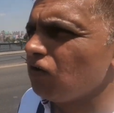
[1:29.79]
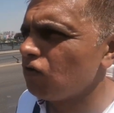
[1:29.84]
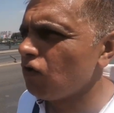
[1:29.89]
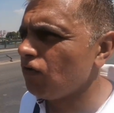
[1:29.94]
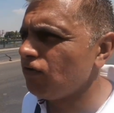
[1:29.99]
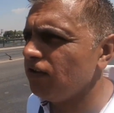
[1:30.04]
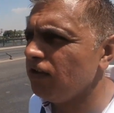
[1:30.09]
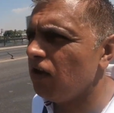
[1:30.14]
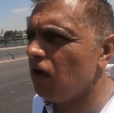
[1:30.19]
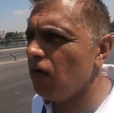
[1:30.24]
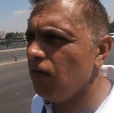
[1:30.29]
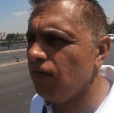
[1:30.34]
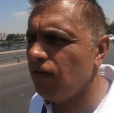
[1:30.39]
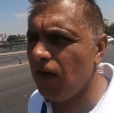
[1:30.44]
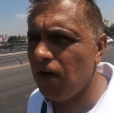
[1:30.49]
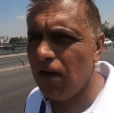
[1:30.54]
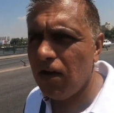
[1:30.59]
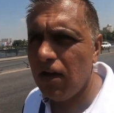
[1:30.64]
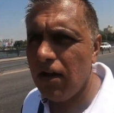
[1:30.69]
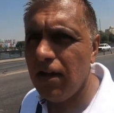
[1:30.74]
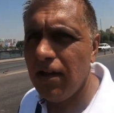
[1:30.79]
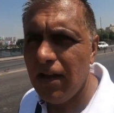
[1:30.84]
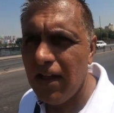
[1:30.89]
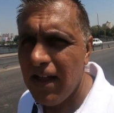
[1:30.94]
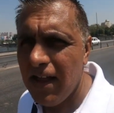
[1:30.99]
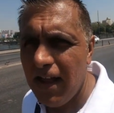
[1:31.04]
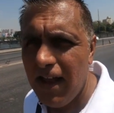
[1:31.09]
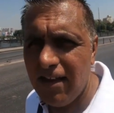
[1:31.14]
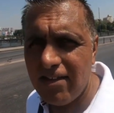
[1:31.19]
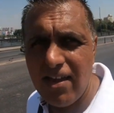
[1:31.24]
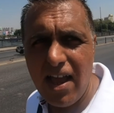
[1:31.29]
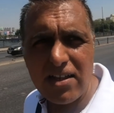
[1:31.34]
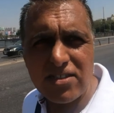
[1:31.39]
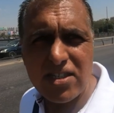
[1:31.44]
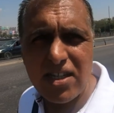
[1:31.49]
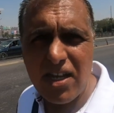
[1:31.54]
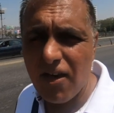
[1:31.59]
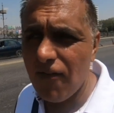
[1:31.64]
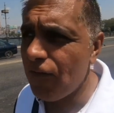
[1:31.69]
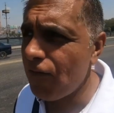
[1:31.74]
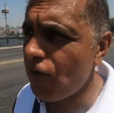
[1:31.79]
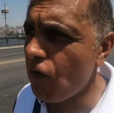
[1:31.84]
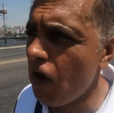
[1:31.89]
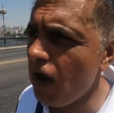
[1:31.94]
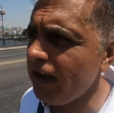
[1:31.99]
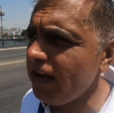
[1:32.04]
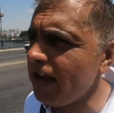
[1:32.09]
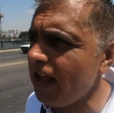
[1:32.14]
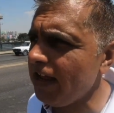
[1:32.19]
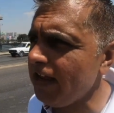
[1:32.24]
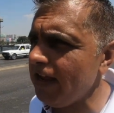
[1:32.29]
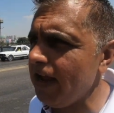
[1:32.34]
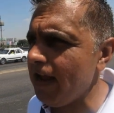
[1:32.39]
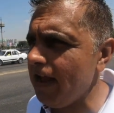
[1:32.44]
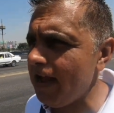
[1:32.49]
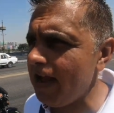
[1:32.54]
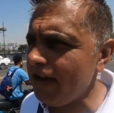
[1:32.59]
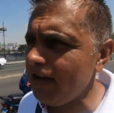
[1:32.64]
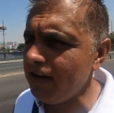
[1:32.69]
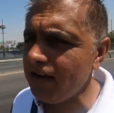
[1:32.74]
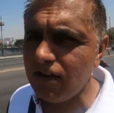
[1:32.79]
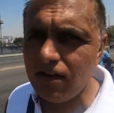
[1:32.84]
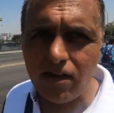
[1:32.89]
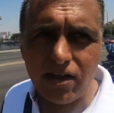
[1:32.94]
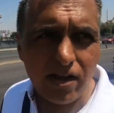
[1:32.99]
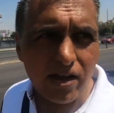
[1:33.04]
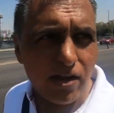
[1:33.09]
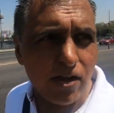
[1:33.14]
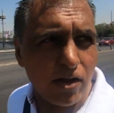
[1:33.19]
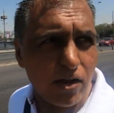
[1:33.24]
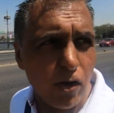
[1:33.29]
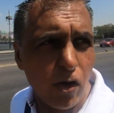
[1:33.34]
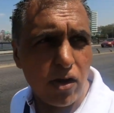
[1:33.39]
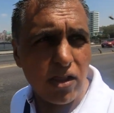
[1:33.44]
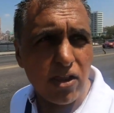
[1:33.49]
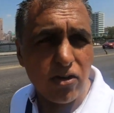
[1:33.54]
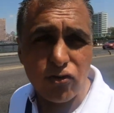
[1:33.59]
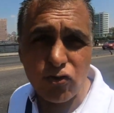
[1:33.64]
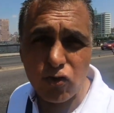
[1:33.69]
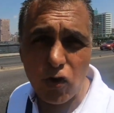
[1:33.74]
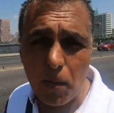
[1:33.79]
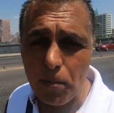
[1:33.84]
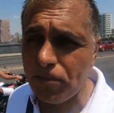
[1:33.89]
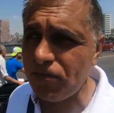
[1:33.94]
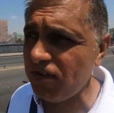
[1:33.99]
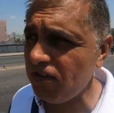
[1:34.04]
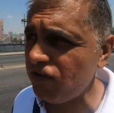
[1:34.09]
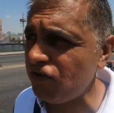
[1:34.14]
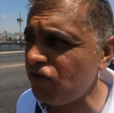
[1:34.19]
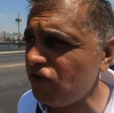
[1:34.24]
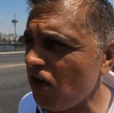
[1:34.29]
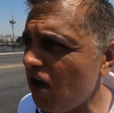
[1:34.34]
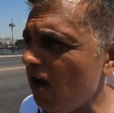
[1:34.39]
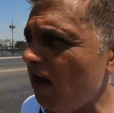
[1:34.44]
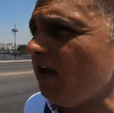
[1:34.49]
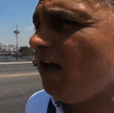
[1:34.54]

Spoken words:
crossing over. It's actually a Friday and a lot of the shops are shut.